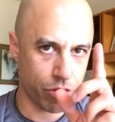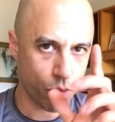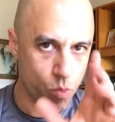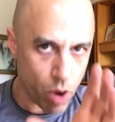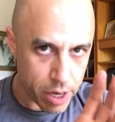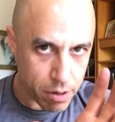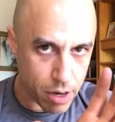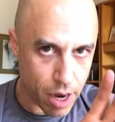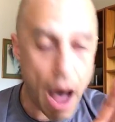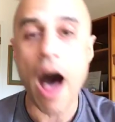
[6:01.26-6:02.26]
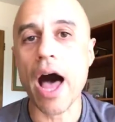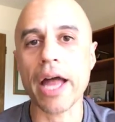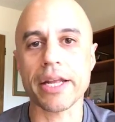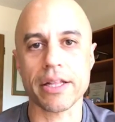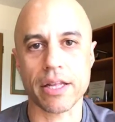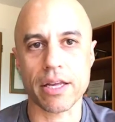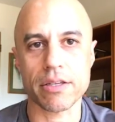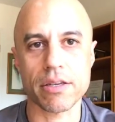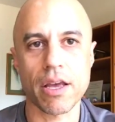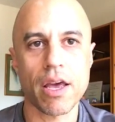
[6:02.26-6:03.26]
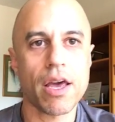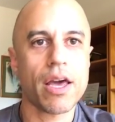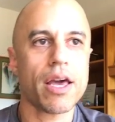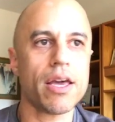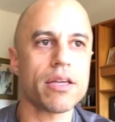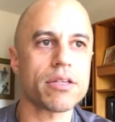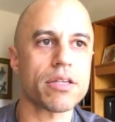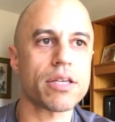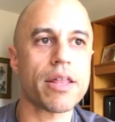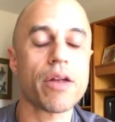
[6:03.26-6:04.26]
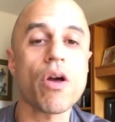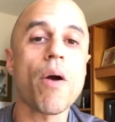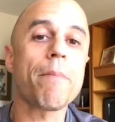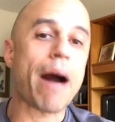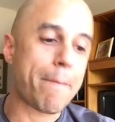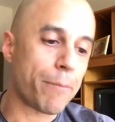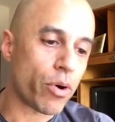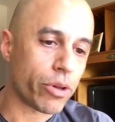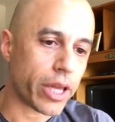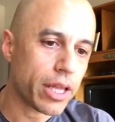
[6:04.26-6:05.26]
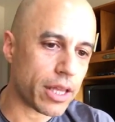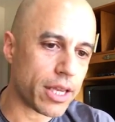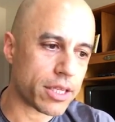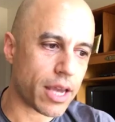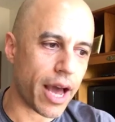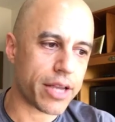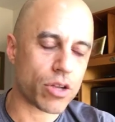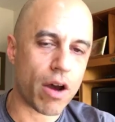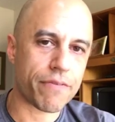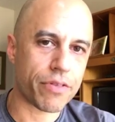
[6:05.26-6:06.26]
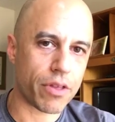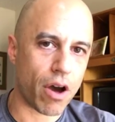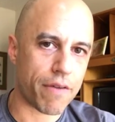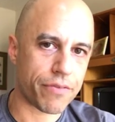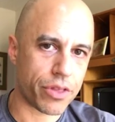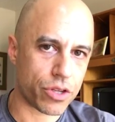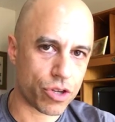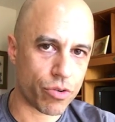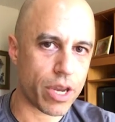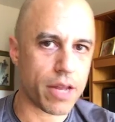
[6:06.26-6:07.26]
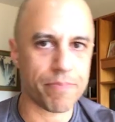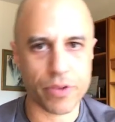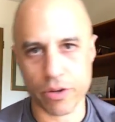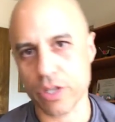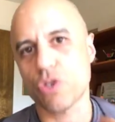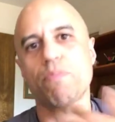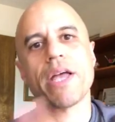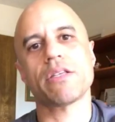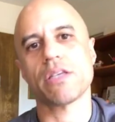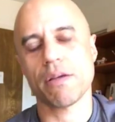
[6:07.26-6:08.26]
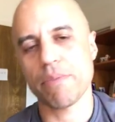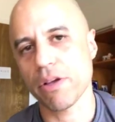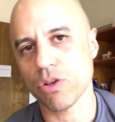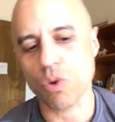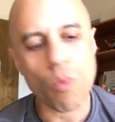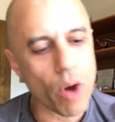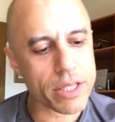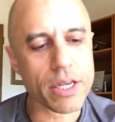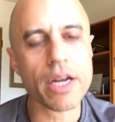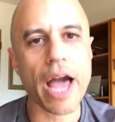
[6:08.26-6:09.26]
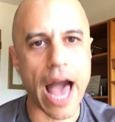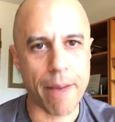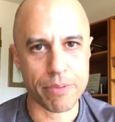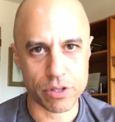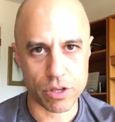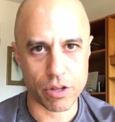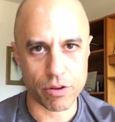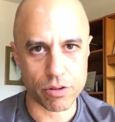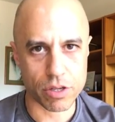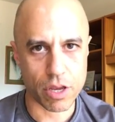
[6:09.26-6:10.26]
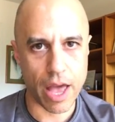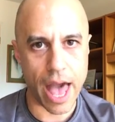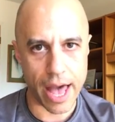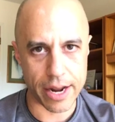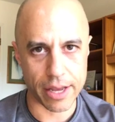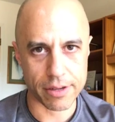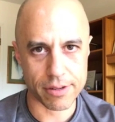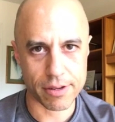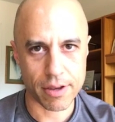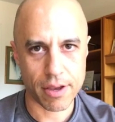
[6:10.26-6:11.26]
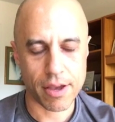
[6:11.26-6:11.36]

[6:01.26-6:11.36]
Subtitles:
the one con in this is to say that by pulling these guys off the street, they're dispensing pills. What's gonna happen to those addicts